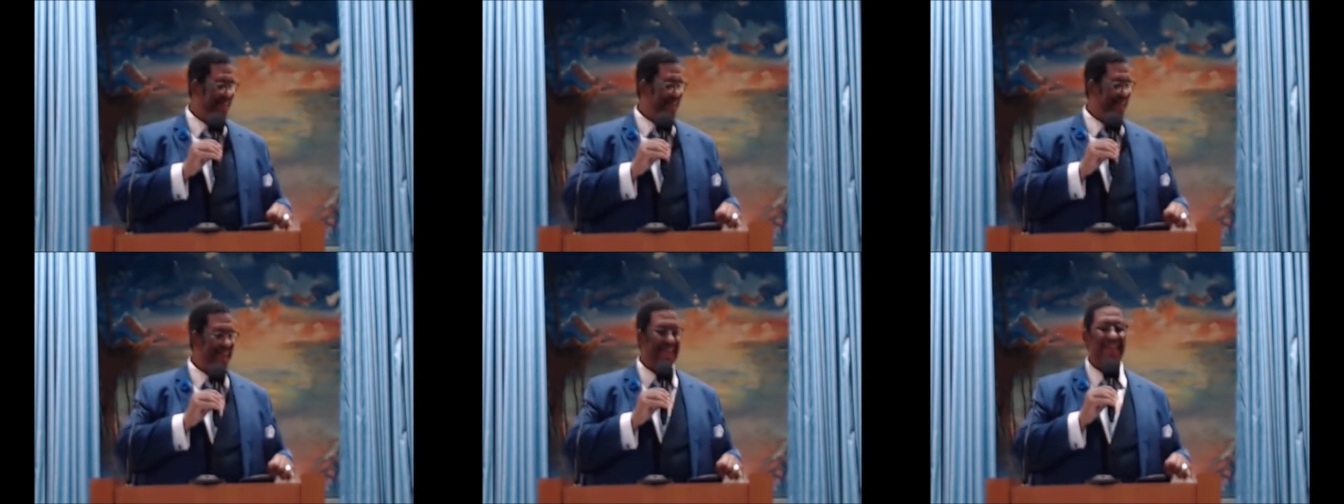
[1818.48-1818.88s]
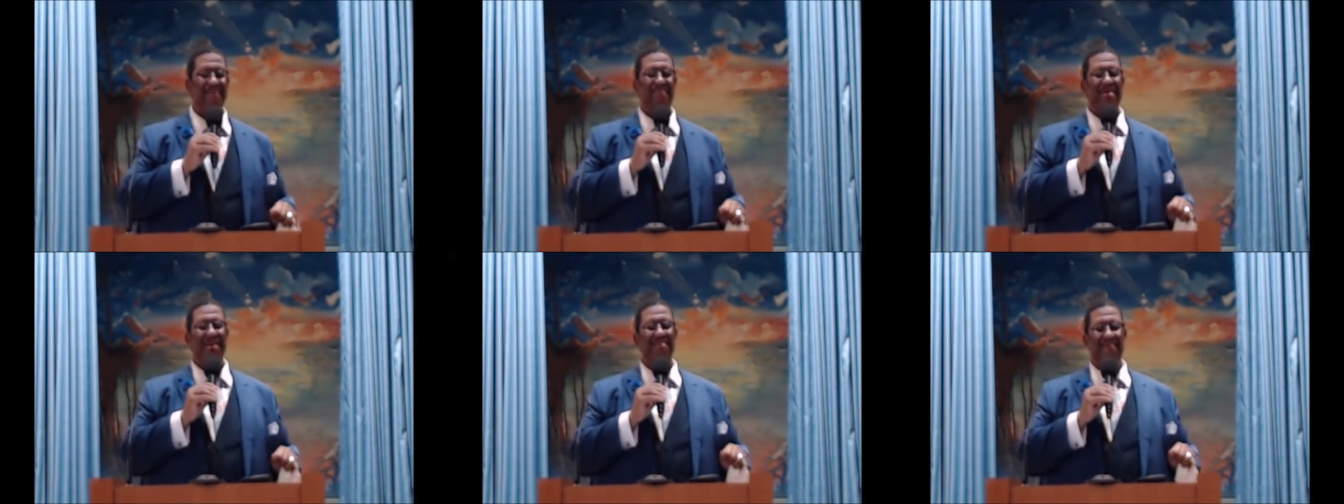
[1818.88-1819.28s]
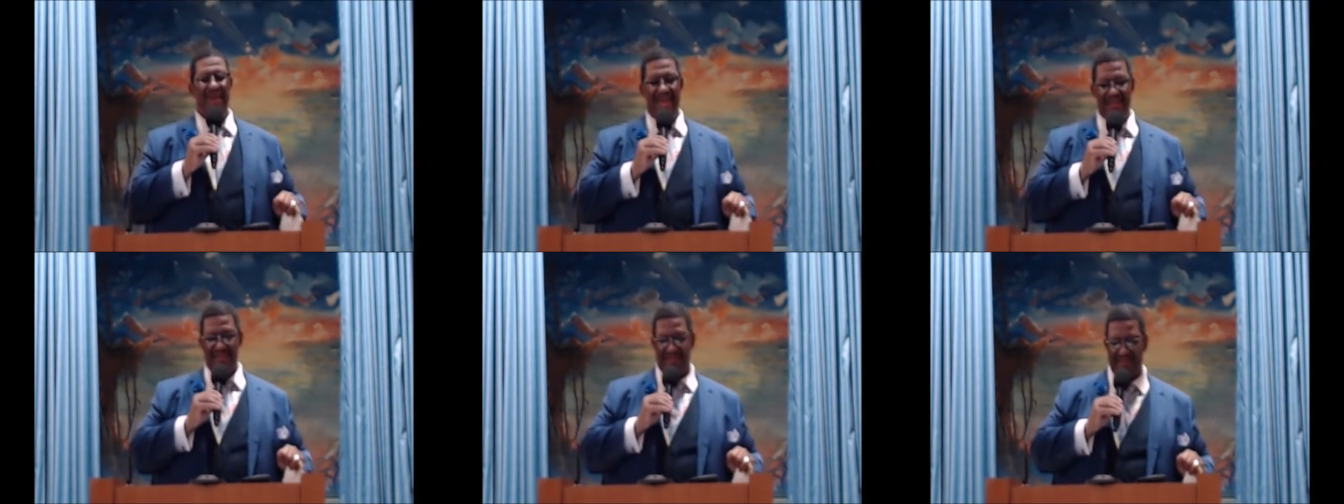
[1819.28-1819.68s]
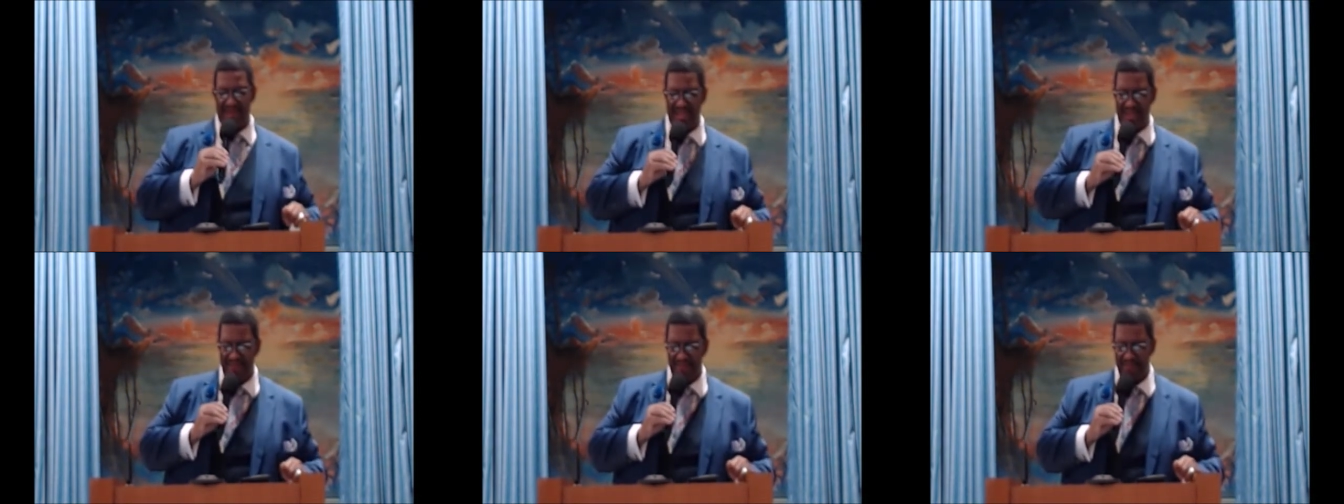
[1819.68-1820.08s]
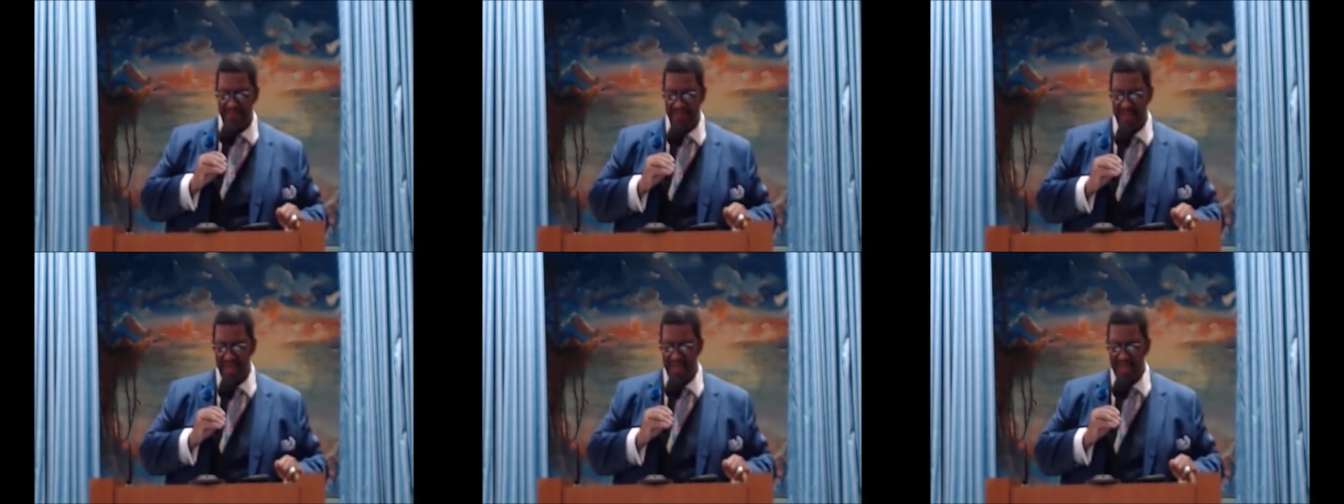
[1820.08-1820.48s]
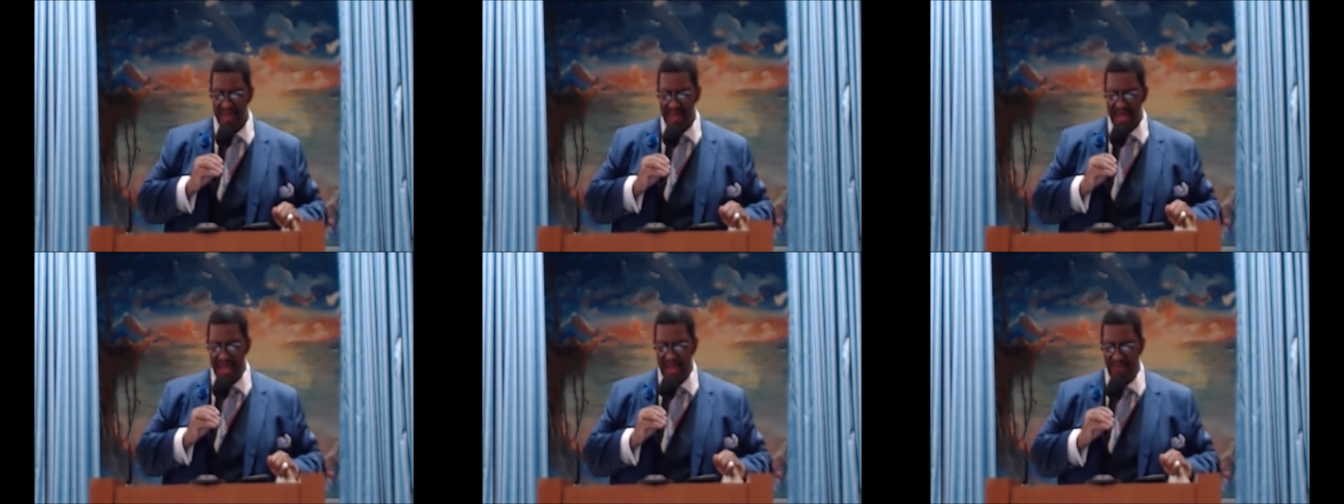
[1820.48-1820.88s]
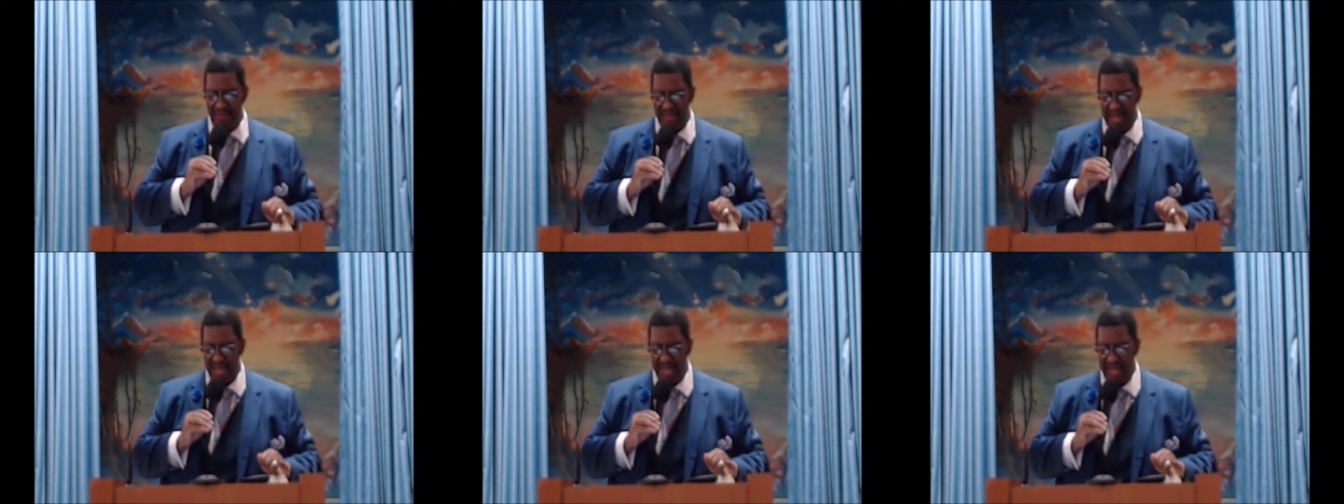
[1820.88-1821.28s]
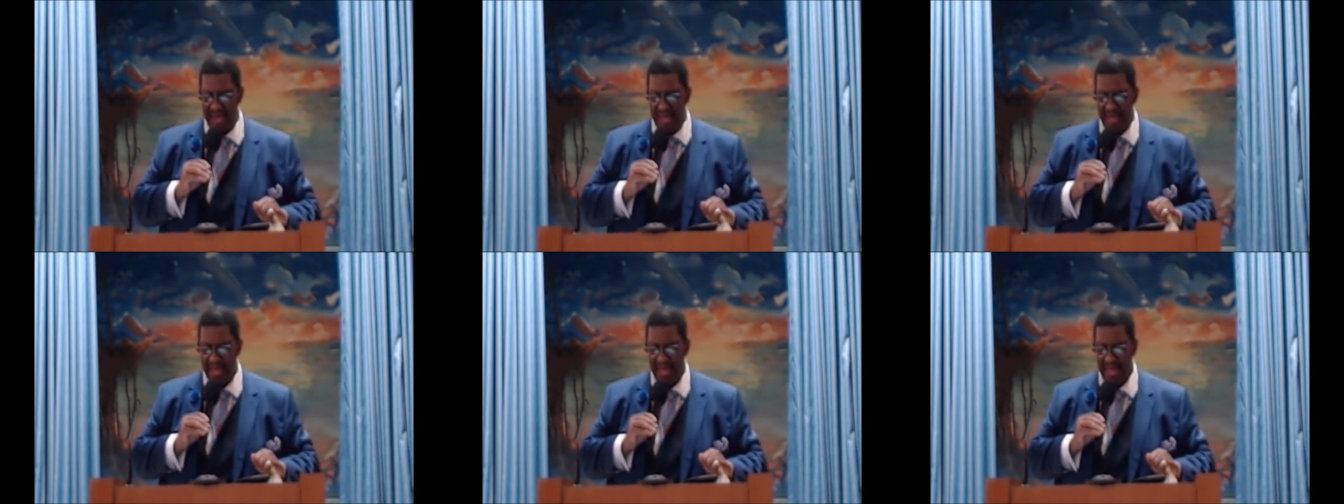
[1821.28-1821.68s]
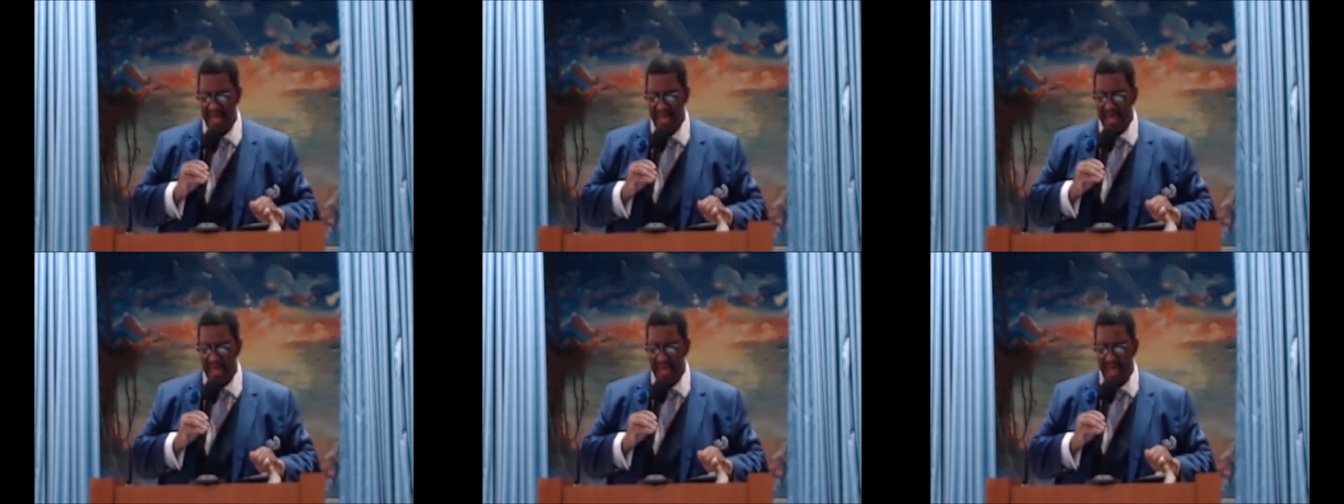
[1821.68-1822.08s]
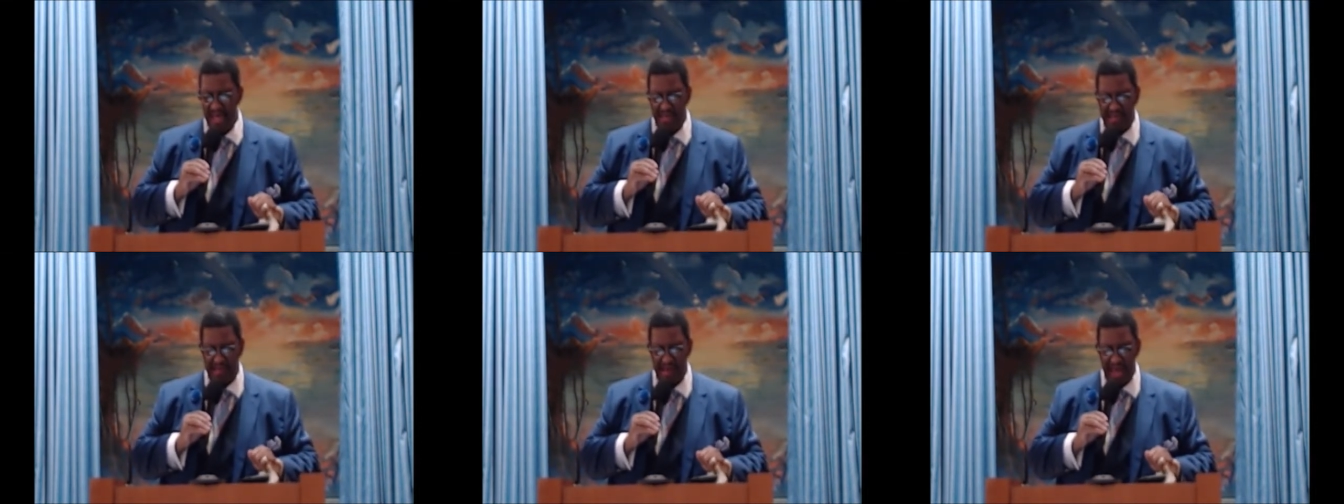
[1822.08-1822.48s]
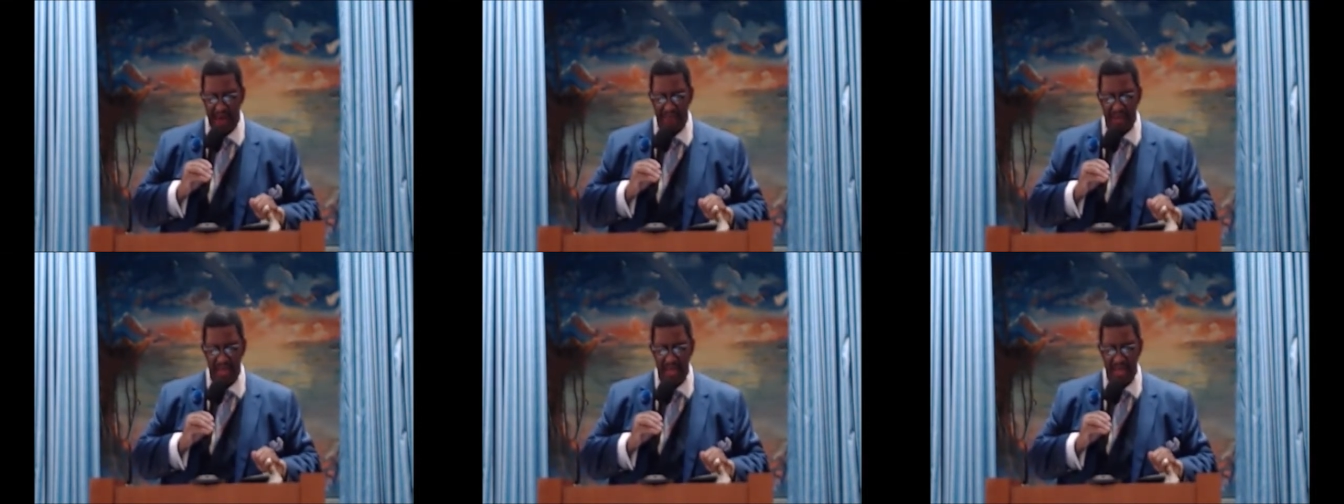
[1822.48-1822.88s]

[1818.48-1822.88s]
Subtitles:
He put man asleep, and then he slept,